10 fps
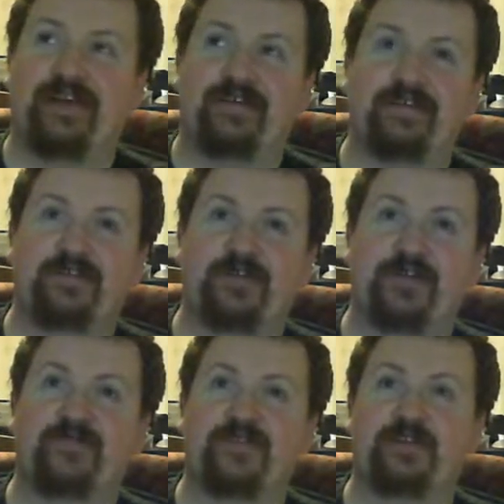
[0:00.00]
garage
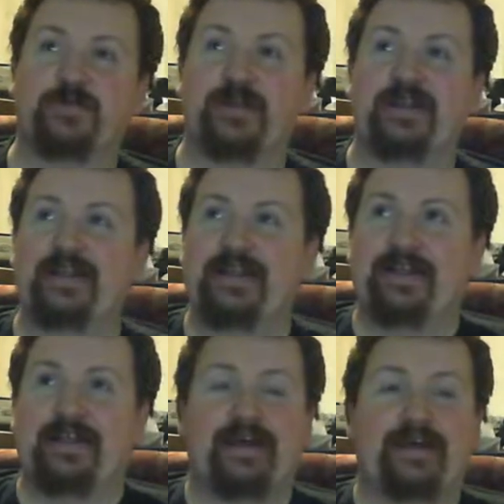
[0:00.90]
ready for this one,
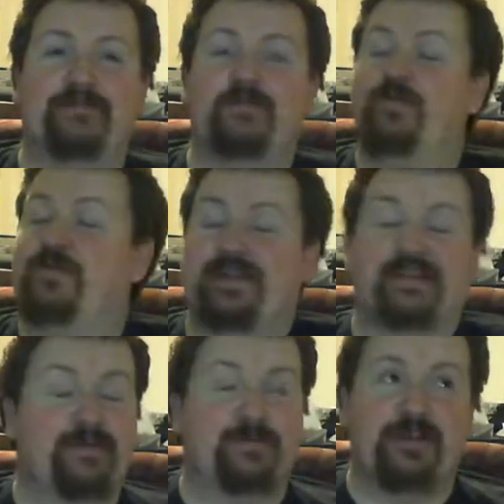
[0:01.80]
with the
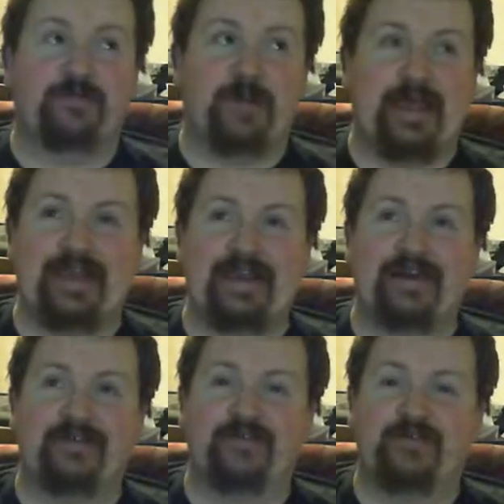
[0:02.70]
exception of paying
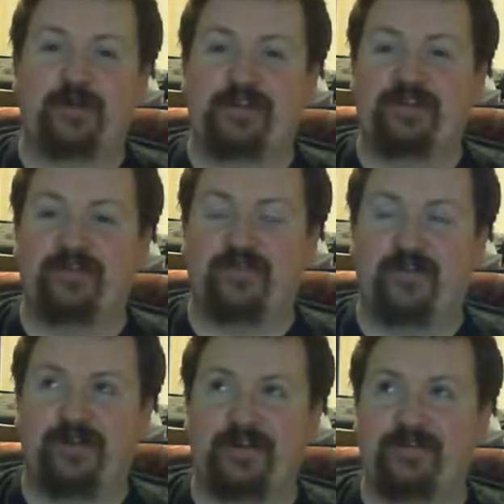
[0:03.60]
out 20 or
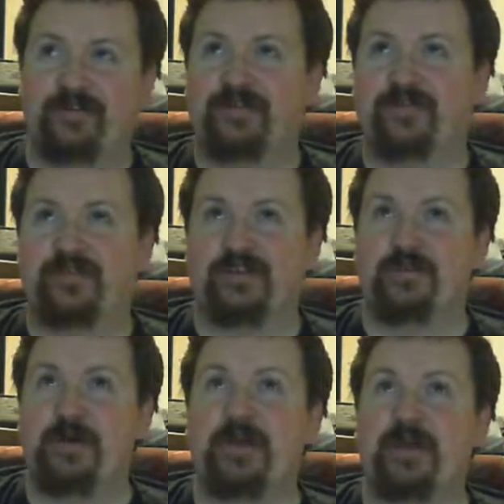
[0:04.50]
40 euros for
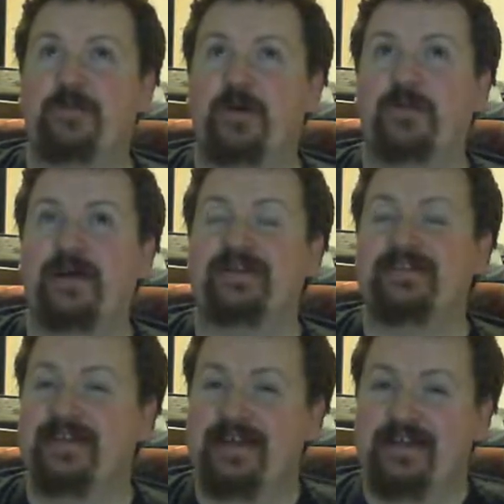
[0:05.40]
some Epic Import
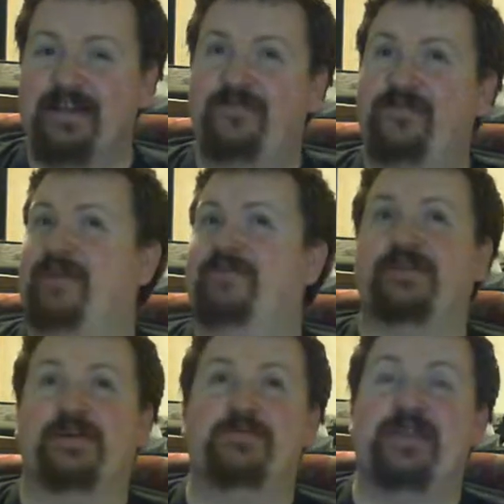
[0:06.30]
parts,
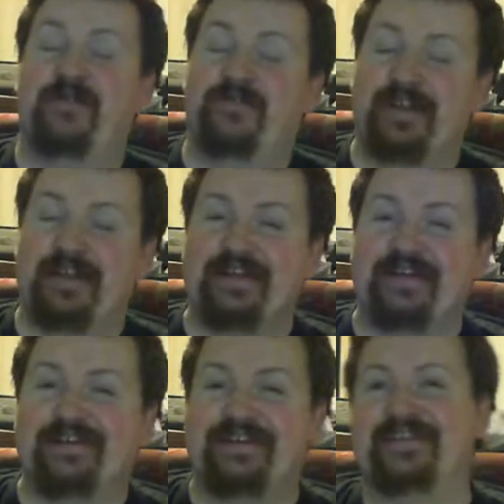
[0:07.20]
which I'm definitely
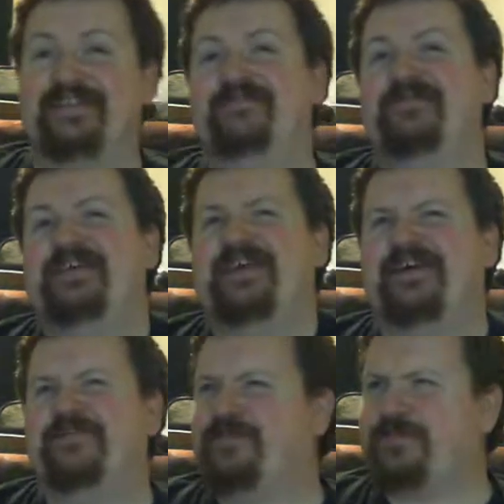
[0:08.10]
not going to do, yeah,